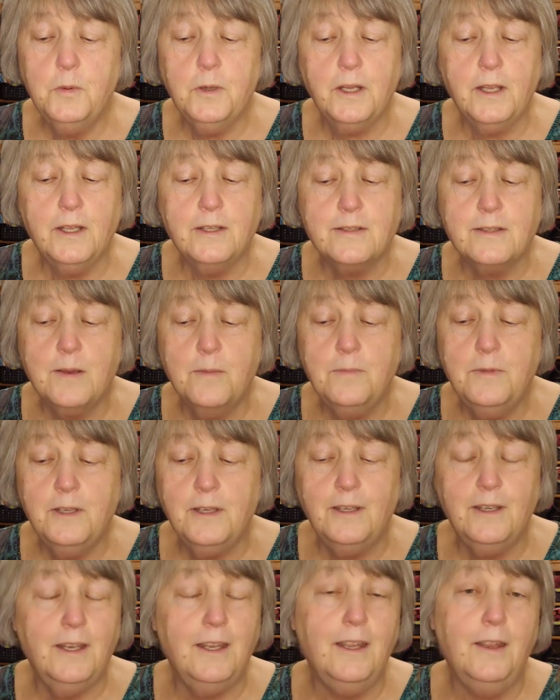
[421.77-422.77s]
or get
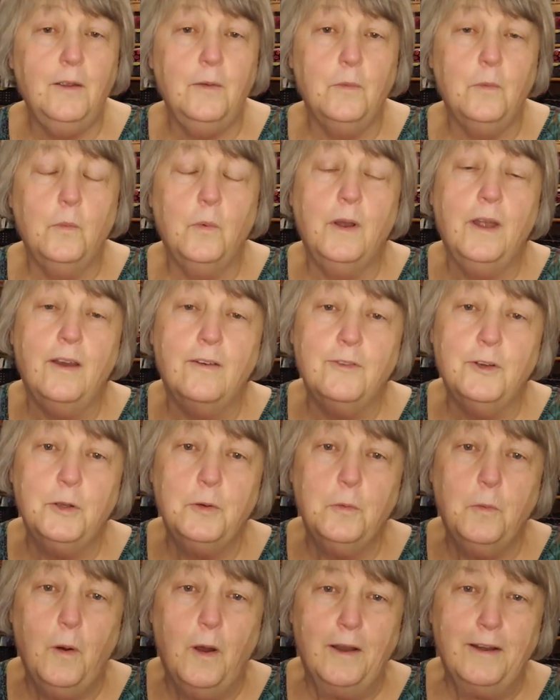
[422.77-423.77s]
something to eat whenever
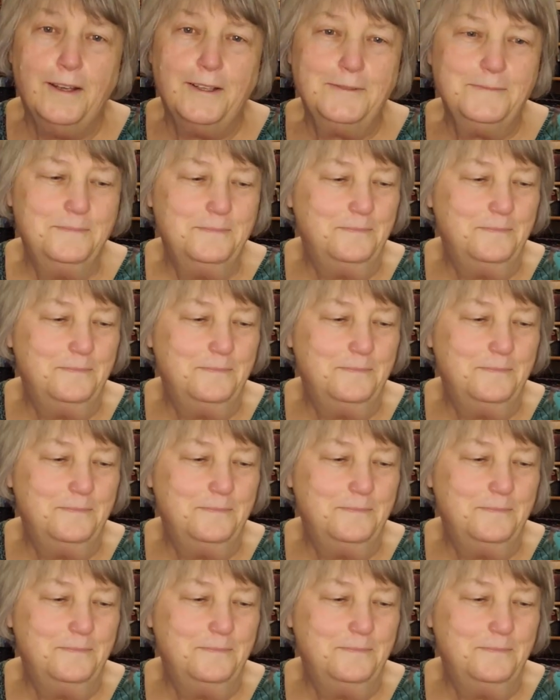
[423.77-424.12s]
you wanted.